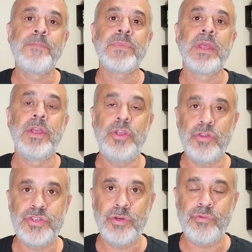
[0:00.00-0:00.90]
your
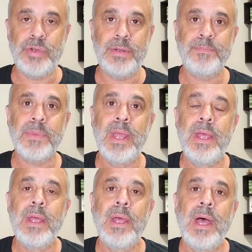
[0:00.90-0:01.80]
children.
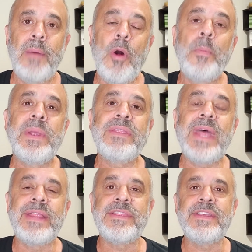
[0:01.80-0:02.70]
I'm hoping
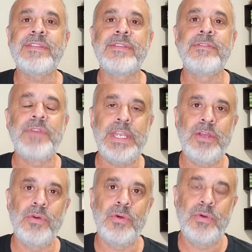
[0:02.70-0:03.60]
that this
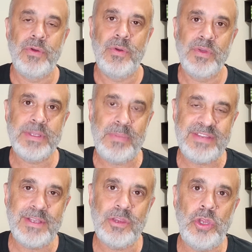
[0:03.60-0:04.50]
video was a
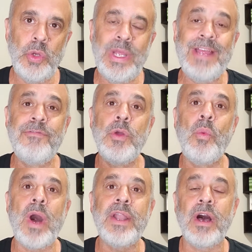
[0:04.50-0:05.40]
blessing to you. If you
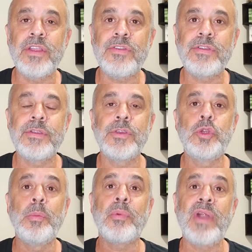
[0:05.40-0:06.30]
want us
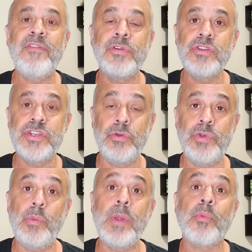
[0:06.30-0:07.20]
to pray for your
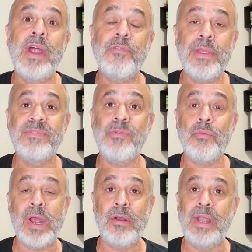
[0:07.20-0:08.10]
children, we pray for them
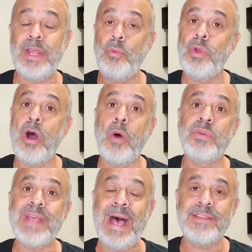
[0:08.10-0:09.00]
regularly. We
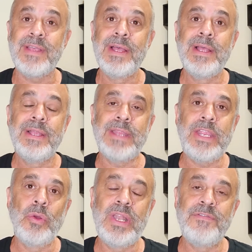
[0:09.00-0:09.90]
always ask that
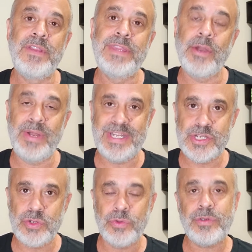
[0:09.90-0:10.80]
you leave their
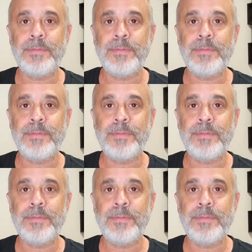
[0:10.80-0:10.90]
initials